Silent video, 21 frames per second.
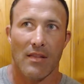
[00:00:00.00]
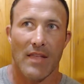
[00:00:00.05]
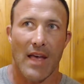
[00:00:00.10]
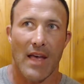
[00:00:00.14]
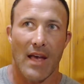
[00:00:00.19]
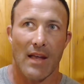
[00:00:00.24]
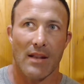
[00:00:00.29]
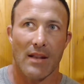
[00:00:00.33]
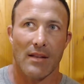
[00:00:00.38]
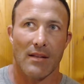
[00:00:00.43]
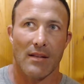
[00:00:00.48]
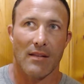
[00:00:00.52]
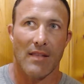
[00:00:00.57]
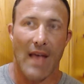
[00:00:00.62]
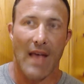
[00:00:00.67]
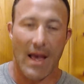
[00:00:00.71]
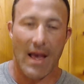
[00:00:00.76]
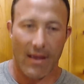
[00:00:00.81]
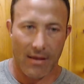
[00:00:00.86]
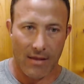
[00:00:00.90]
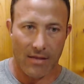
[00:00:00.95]
that
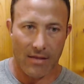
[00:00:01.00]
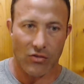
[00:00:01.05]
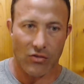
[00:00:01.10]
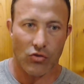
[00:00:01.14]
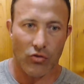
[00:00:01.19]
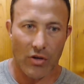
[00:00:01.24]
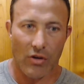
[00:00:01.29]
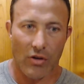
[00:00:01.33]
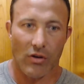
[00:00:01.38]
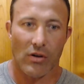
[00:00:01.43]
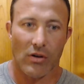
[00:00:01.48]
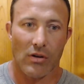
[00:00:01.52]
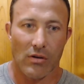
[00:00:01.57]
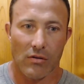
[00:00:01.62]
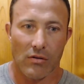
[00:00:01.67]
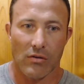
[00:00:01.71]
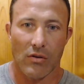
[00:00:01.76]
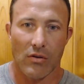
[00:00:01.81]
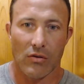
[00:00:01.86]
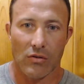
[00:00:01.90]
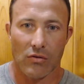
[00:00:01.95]
that can trigger
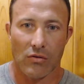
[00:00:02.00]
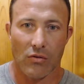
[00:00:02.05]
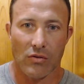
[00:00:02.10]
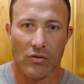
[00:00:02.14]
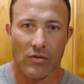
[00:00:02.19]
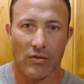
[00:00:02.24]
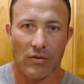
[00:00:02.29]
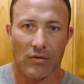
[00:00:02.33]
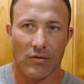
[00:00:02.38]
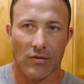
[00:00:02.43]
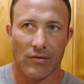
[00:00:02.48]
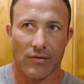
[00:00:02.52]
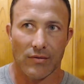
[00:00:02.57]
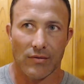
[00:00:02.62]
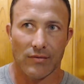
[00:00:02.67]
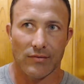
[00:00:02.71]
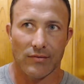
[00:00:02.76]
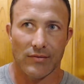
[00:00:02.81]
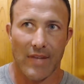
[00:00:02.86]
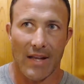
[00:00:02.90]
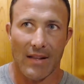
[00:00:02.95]
those sorts of
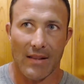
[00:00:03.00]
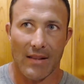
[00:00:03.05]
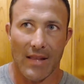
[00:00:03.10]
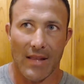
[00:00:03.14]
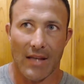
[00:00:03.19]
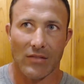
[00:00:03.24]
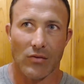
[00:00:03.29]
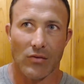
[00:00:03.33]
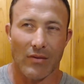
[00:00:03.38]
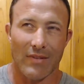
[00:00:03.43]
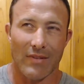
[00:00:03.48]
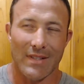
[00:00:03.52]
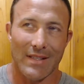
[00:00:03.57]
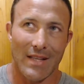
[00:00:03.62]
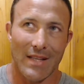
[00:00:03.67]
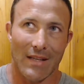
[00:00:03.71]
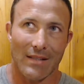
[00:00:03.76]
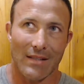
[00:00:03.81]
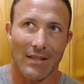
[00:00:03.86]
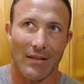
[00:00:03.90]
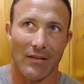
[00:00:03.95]
that that sort of
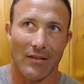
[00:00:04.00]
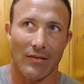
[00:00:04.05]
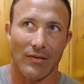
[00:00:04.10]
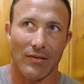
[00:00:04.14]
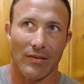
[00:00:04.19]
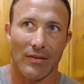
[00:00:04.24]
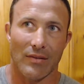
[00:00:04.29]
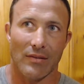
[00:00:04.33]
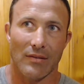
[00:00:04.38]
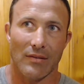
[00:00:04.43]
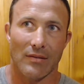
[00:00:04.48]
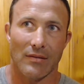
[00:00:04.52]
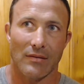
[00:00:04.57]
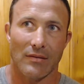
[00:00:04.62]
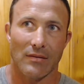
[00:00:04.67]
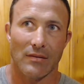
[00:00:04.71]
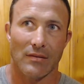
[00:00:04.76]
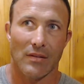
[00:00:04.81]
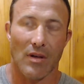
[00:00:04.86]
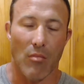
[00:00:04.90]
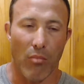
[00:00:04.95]
addictive
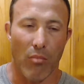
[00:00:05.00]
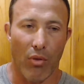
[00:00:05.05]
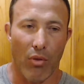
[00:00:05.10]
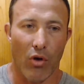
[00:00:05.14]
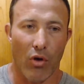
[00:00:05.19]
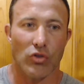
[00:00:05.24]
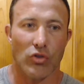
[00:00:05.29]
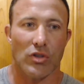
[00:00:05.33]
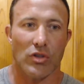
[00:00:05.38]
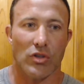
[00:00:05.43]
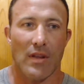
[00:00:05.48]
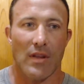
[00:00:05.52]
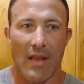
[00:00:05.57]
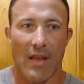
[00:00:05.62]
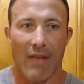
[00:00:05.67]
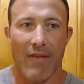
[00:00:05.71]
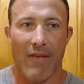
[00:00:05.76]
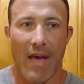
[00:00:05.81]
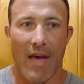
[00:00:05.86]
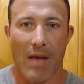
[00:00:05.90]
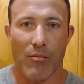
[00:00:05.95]
compulsion that
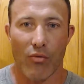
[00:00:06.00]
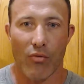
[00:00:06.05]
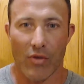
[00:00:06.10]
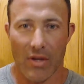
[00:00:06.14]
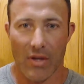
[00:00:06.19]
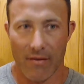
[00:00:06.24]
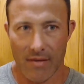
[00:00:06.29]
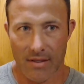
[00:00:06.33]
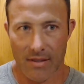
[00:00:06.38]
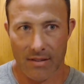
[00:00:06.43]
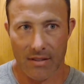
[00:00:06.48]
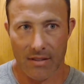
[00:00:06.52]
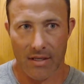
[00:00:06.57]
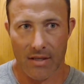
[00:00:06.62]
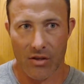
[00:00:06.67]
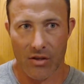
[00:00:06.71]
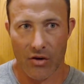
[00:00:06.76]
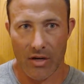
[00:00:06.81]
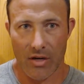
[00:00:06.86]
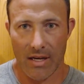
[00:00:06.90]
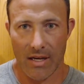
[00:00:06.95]
they've had previously
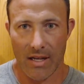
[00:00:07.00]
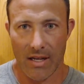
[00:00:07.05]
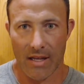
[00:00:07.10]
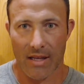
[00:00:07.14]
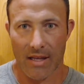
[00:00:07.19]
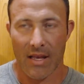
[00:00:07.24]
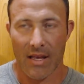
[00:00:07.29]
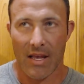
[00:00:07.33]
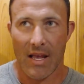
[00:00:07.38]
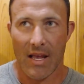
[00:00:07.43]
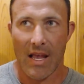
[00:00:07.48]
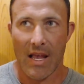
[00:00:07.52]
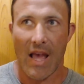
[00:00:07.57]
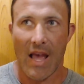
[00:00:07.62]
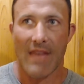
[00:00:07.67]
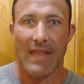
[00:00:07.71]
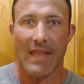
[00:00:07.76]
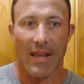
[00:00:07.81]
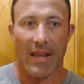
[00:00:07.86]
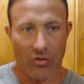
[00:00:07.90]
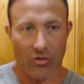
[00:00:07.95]
in their eating,
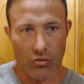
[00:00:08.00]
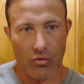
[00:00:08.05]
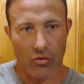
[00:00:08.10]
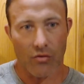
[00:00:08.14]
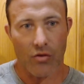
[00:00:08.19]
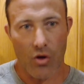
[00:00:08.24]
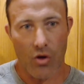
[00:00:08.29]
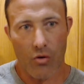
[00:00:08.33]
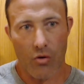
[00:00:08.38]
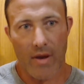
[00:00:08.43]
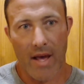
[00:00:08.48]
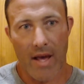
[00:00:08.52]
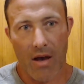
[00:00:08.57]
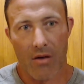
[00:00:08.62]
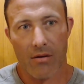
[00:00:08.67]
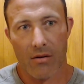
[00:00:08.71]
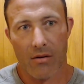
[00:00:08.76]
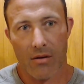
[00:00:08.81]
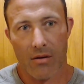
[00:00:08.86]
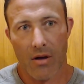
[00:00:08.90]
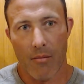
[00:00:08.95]
and they can sort of go
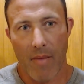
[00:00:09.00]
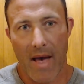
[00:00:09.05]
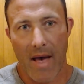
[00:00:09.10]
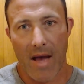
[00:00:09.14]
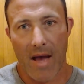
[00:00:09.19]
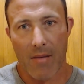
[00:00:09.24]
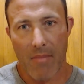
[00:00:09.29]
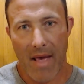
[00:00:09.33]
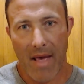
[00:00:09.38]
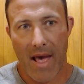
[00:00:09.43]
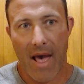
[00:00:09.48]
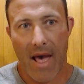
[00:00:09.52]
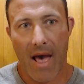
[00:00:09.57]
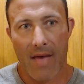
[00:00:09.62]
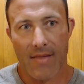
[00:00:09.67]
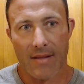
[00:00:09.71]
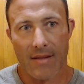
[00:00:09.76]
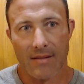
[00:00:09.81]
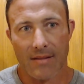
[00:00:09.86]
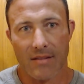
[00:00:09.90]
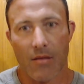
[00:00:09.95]
down a bad
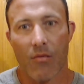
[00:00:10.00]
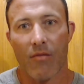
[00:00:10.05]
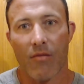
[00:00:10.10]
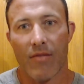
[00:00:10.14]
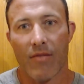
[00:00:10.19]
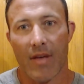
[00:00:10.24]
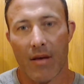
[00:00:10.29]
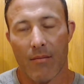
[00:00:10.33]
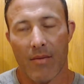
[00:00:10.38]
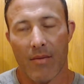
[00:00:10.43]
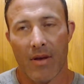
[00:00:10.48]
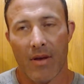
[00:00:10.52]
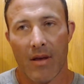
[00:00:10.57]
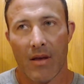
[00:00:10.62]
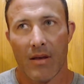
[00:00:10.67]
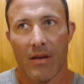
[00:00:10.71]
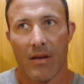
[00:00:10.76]
path. And some of them